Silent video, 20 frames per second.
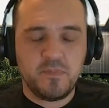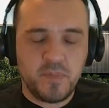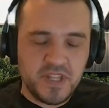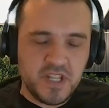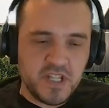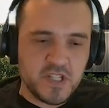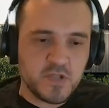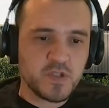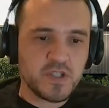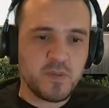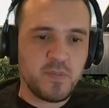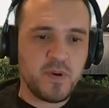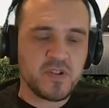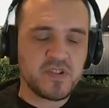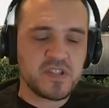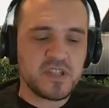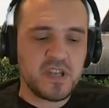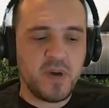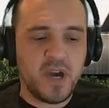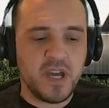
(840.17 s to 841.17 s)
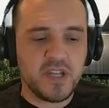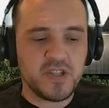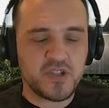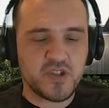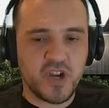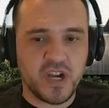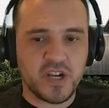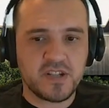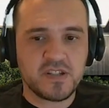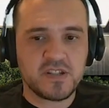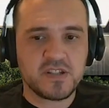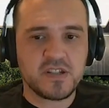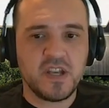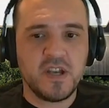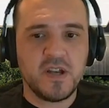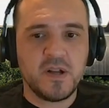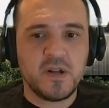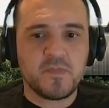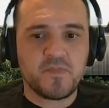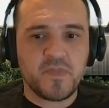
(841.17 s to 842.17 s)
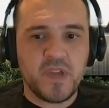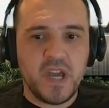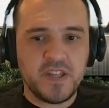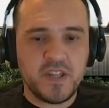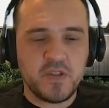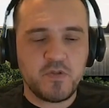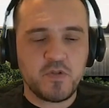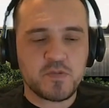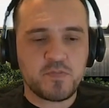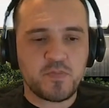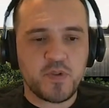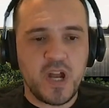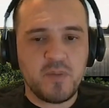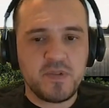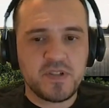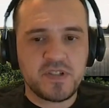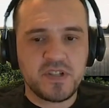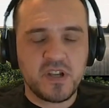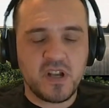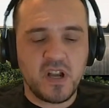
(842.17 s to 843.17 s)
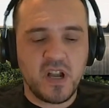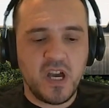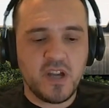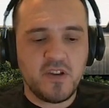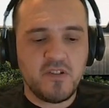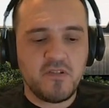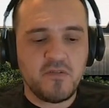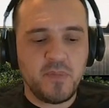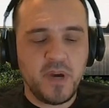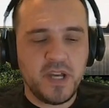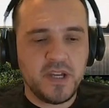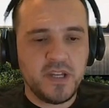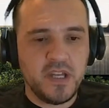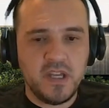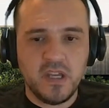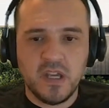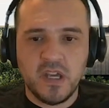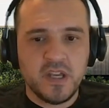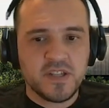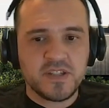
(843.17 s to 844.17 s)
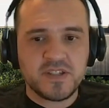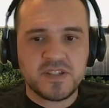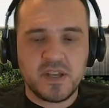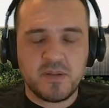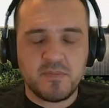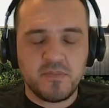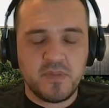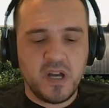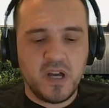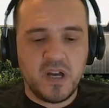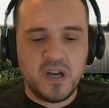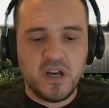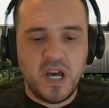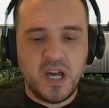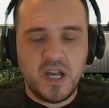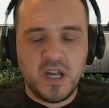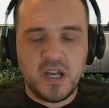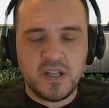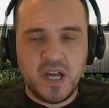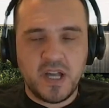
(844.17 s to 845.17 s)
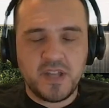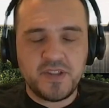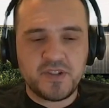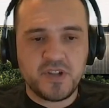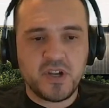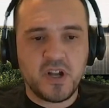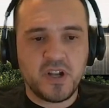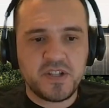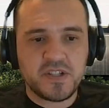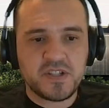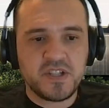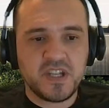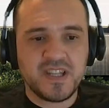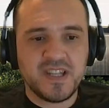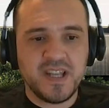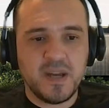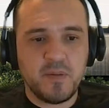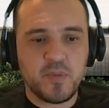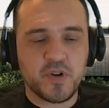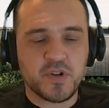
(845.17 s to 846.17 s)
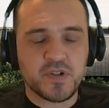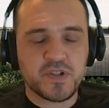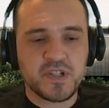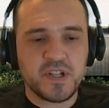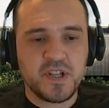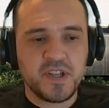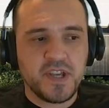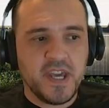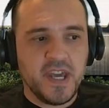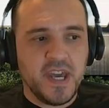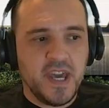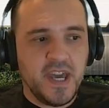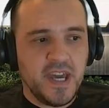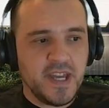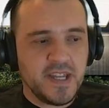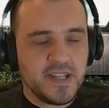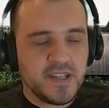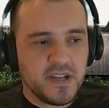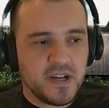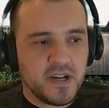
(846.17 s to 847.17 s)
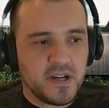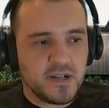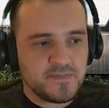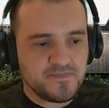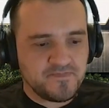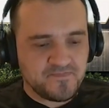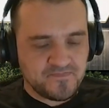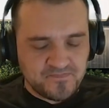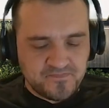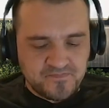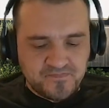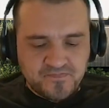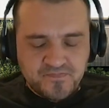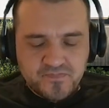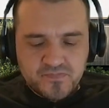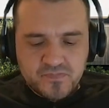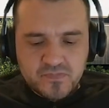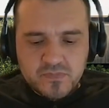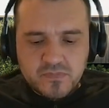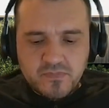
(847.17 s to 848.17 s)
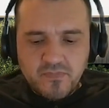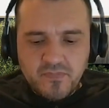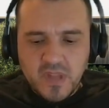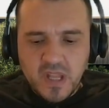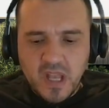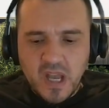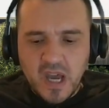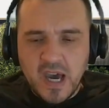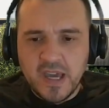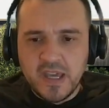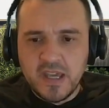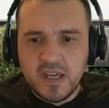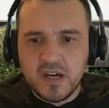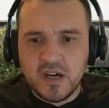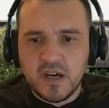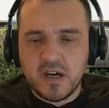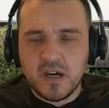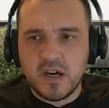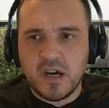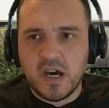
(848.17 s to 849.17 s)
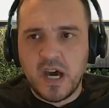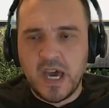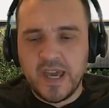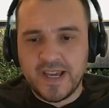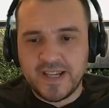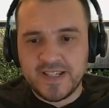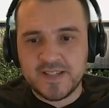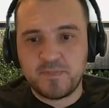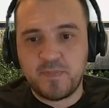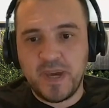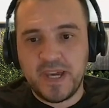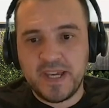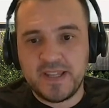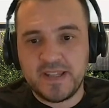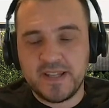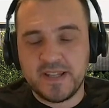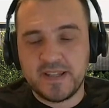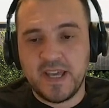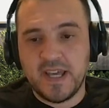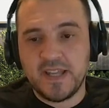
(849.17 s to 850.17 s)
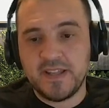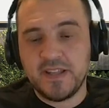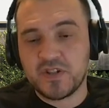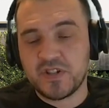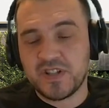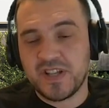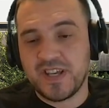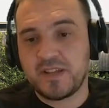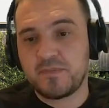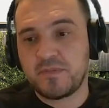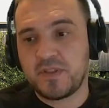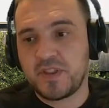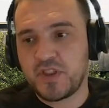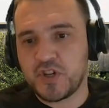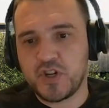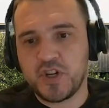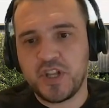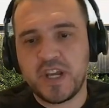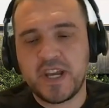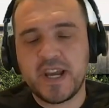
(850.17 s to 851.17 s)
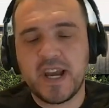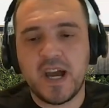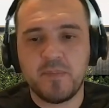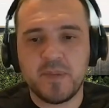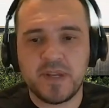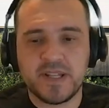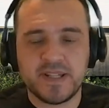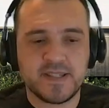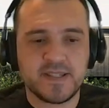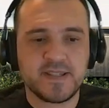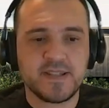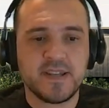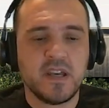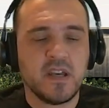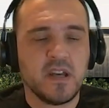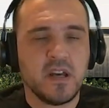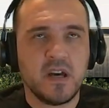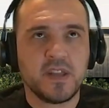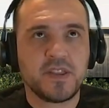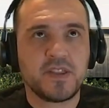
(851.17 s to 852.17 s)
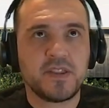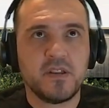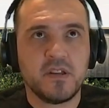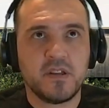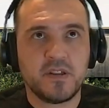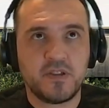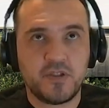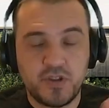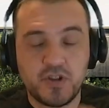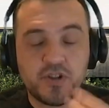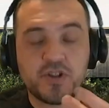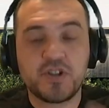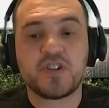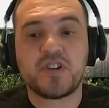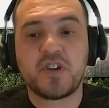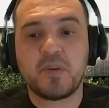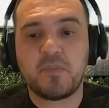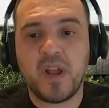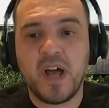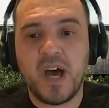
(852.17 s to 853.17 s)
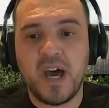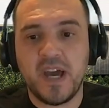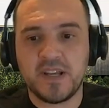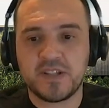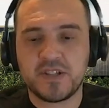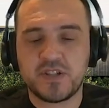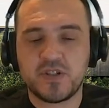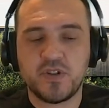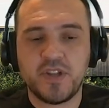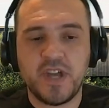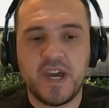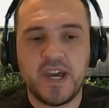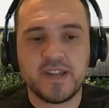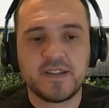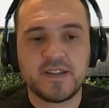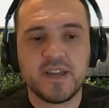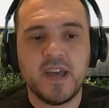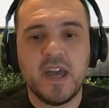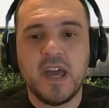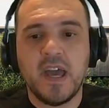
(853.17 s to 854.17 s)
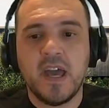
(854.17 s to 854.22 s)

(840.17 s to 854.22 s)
but this was about semi trucks, and it was promising a lot of money, some uh, uh unrealistic numbers, and uh, I uh, I expected, and there's like 30 comments, uh, 30 yeah. Mm-hmm. replies to that.